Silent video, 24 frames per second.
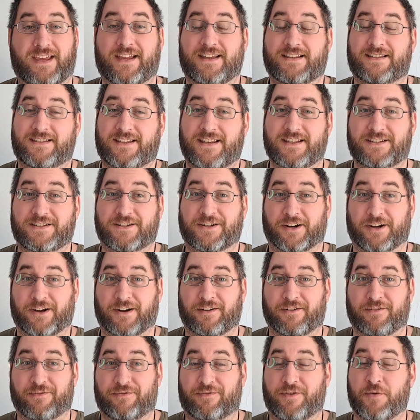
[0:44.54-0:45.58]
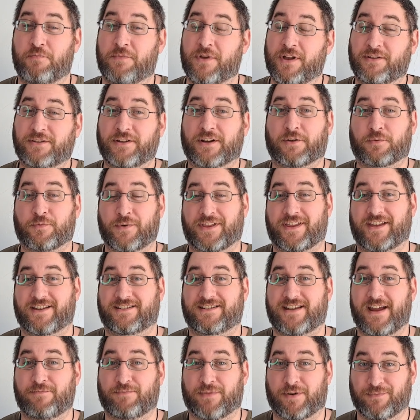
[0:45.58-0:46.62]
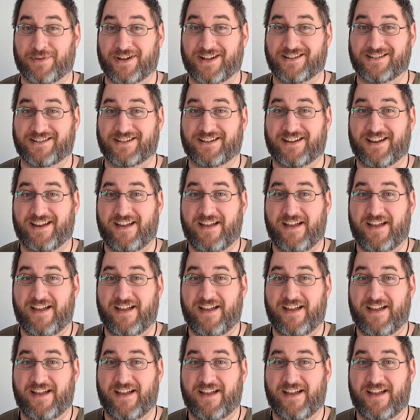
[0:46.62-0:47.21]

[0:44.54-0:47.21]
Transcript: His sister, familiar with his temperament,